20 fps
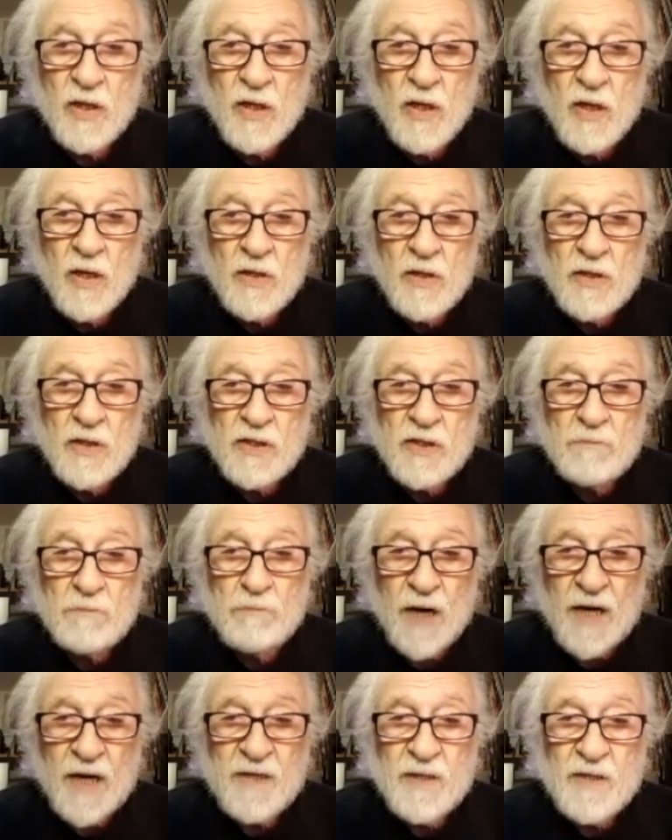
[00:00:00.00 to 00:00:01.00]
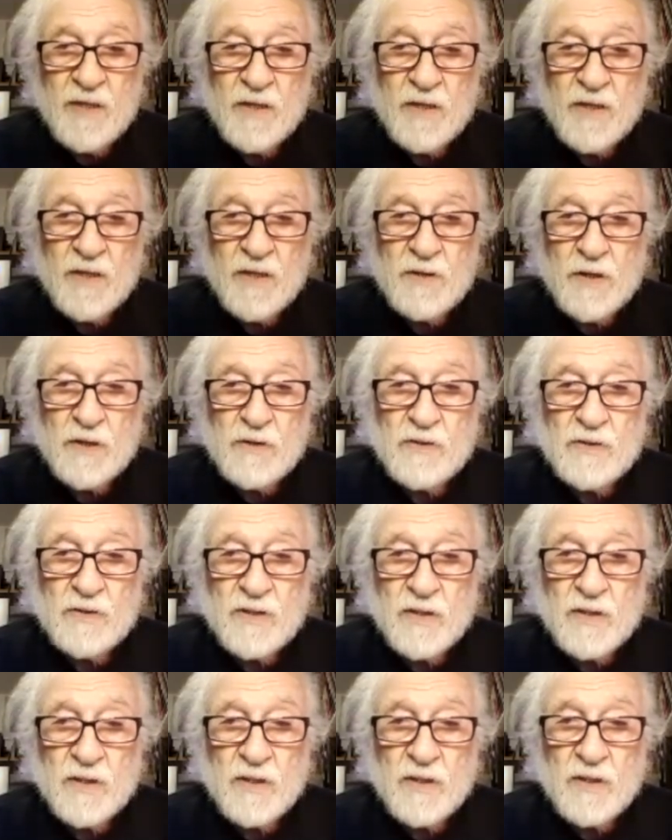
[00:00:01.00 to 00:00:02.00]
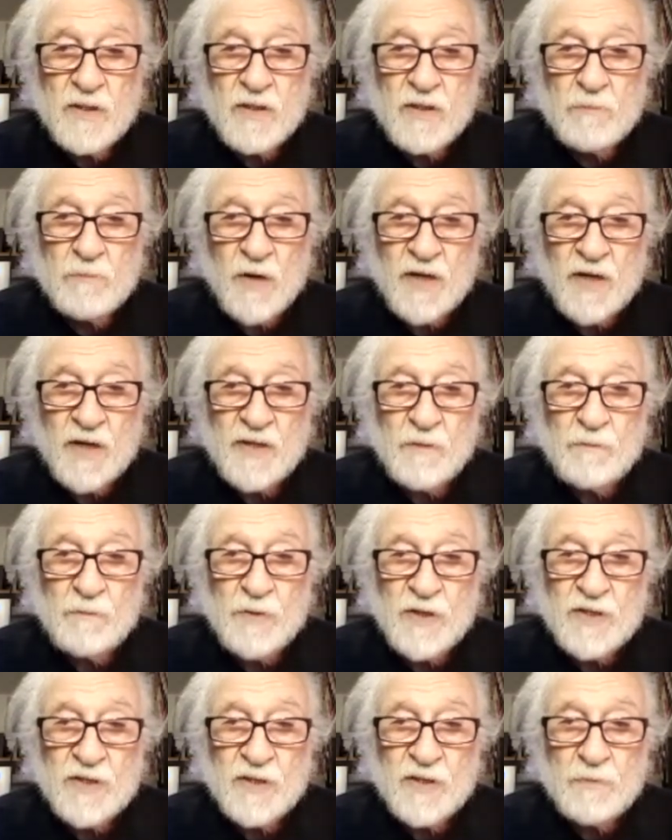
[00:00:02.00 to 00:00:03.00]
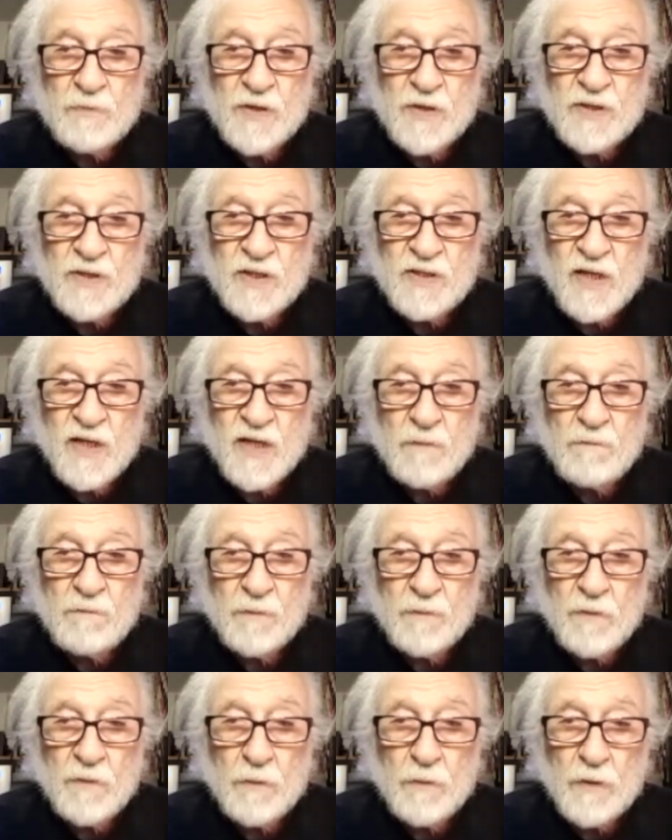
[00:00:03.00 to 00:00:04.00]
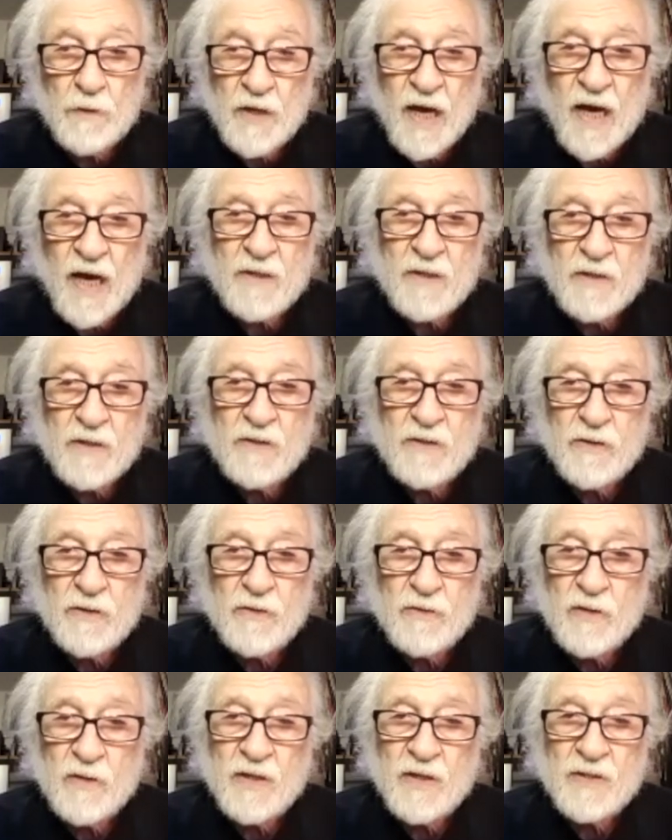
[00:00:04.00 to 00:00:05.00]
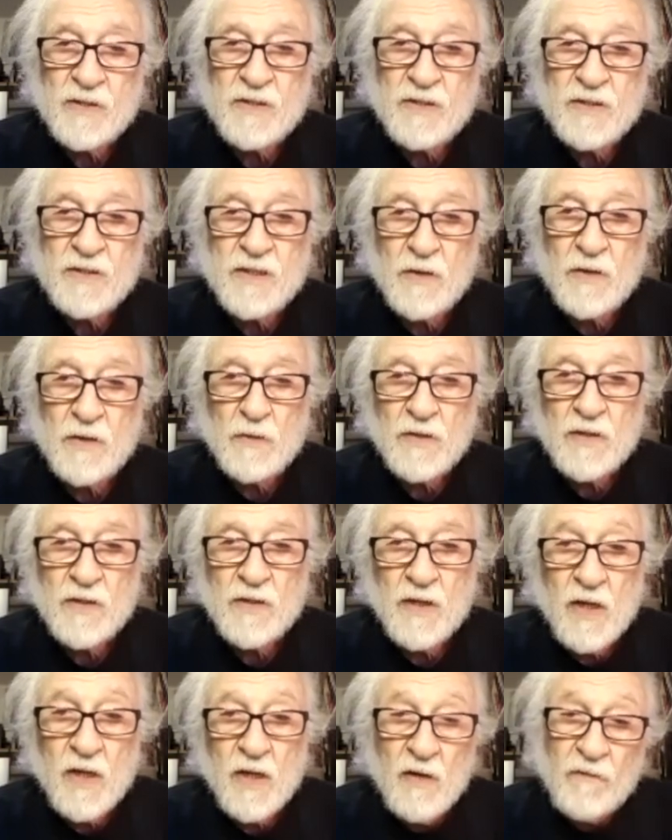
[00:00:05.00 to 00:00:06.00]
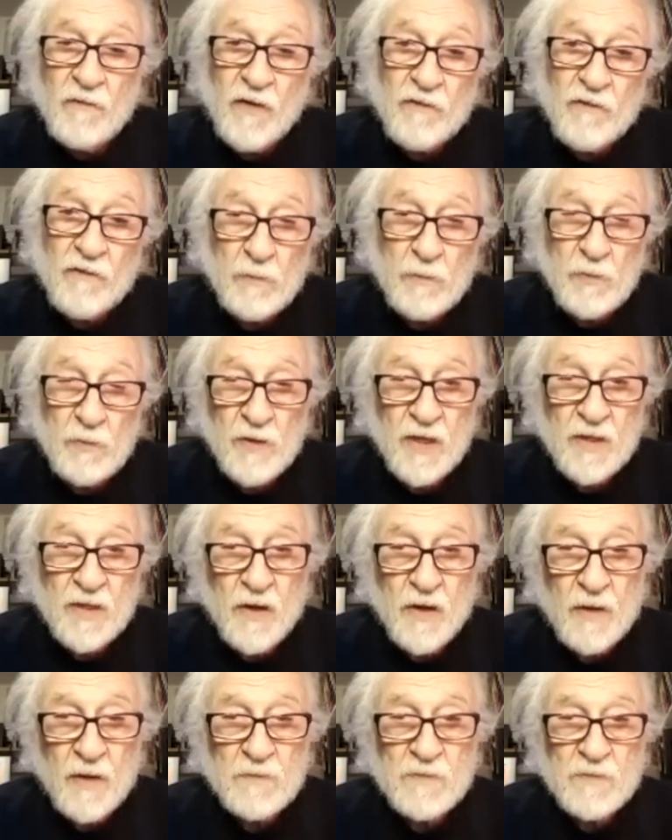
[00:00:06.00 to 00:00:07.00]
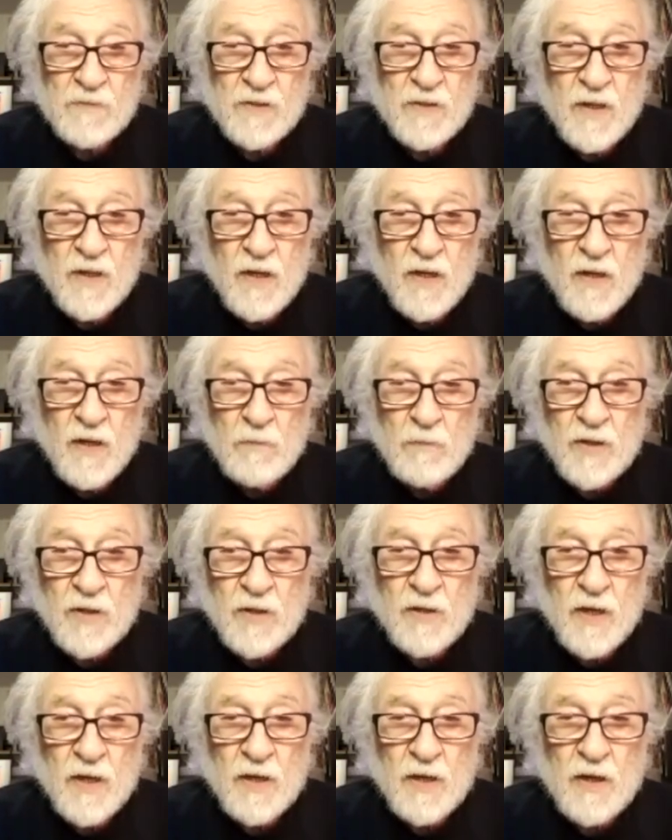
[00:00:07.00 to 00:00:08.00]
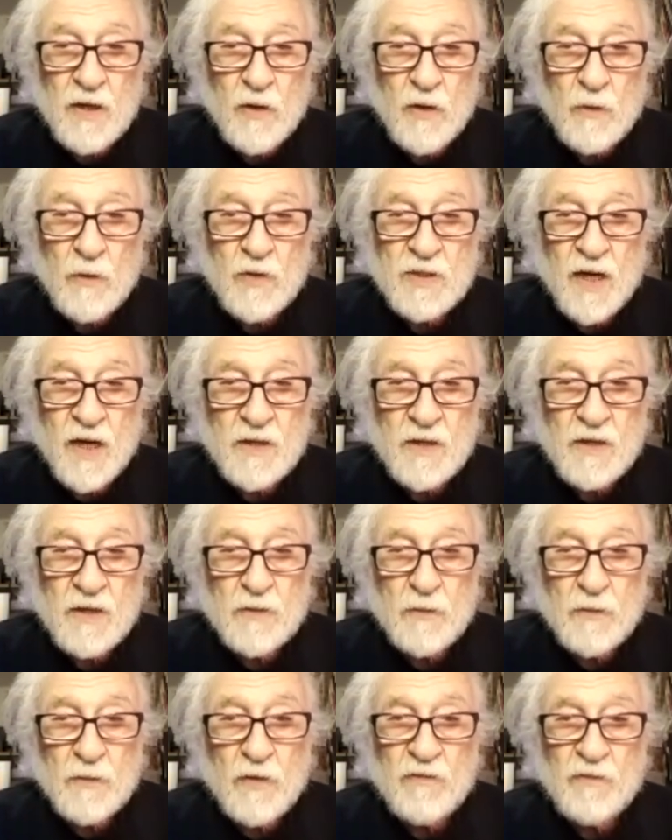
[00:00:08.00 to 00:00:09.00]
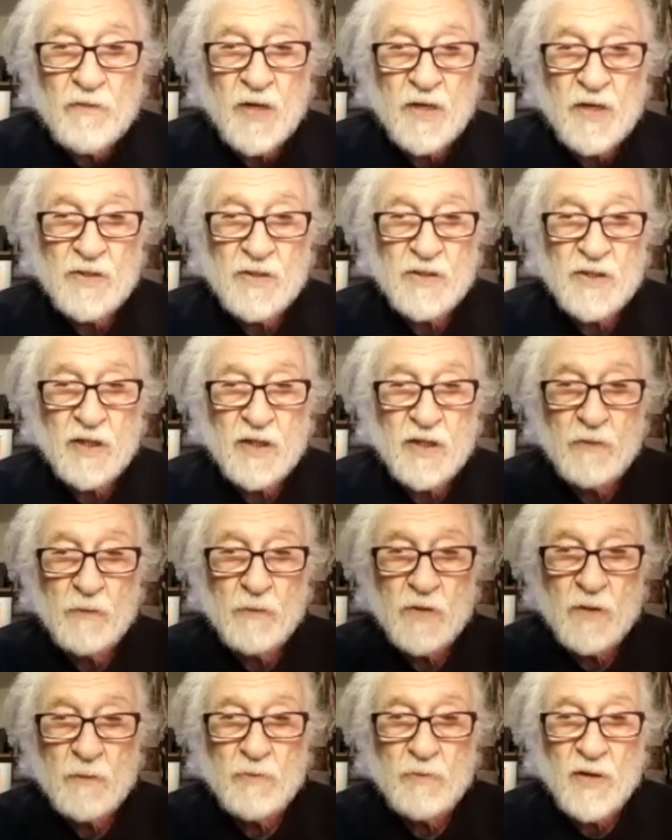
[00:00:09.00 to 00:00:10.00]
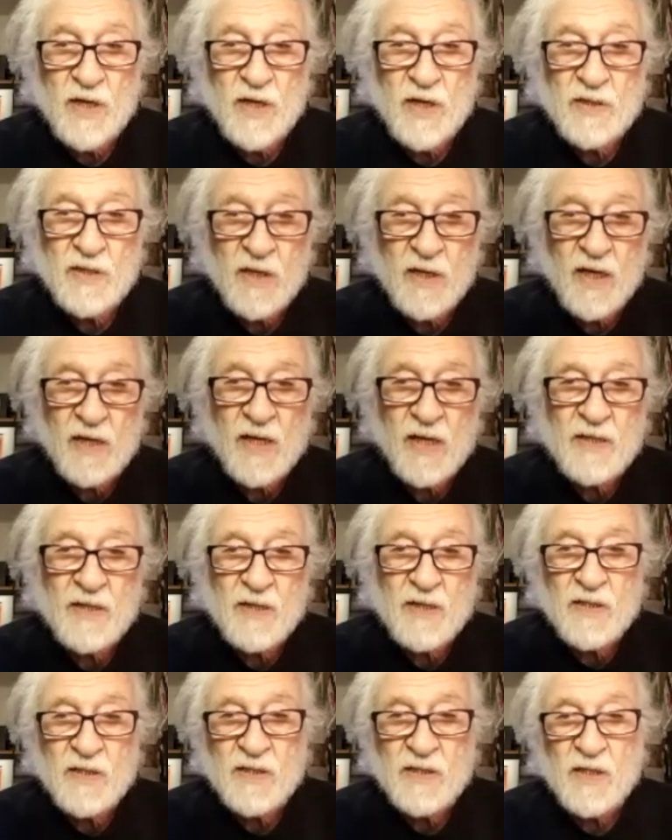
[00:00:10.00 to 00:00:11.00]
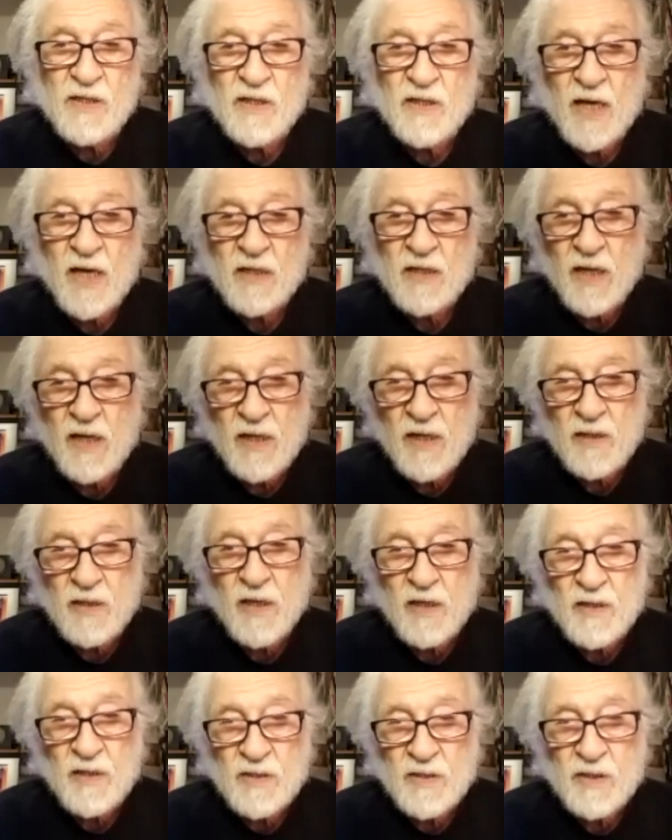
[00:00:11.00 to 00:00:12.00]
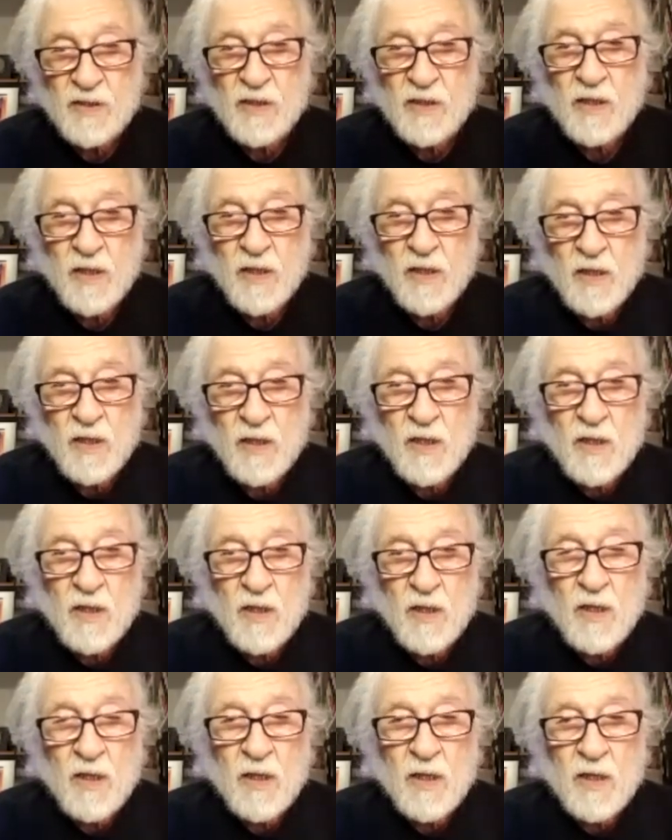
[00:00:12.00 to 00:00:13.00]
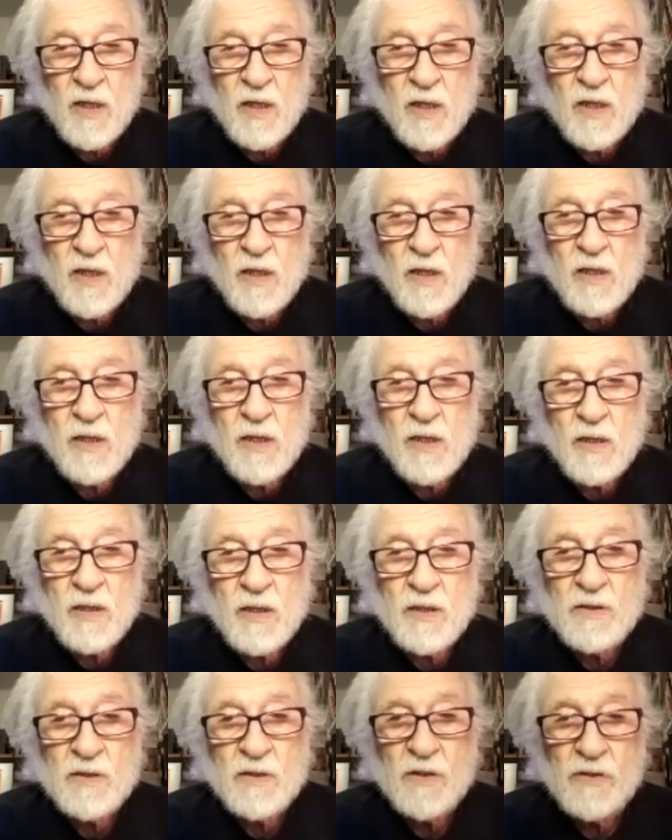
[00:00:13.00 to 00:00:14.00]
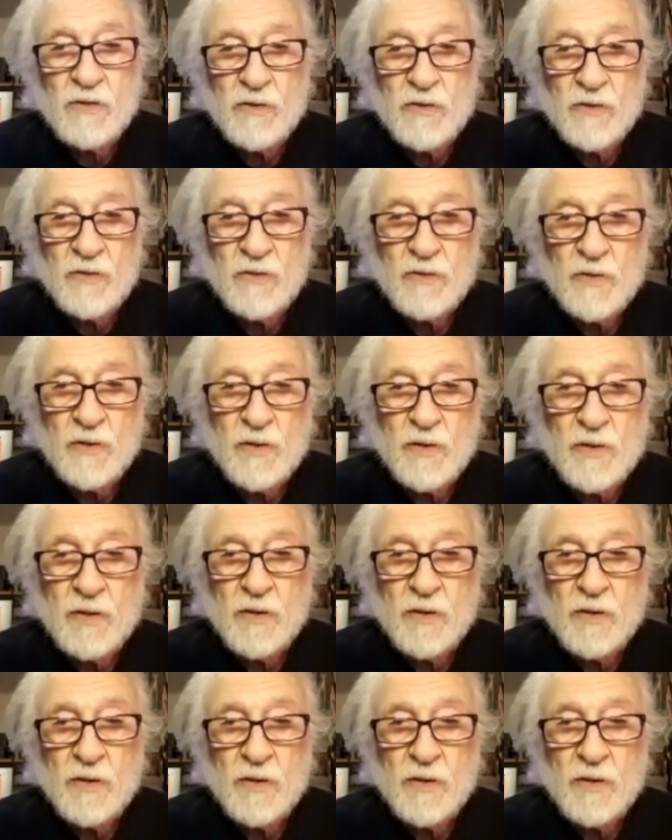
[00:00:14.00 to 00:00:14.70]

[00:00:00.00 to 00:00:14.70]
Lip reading: these biting theaters, these biting pieces, pieces that people reacted to, not necessarily favorably at times, but he always got under everybody's skin with the plays. And I'd like to see that kind of legacy uh, continue, you know.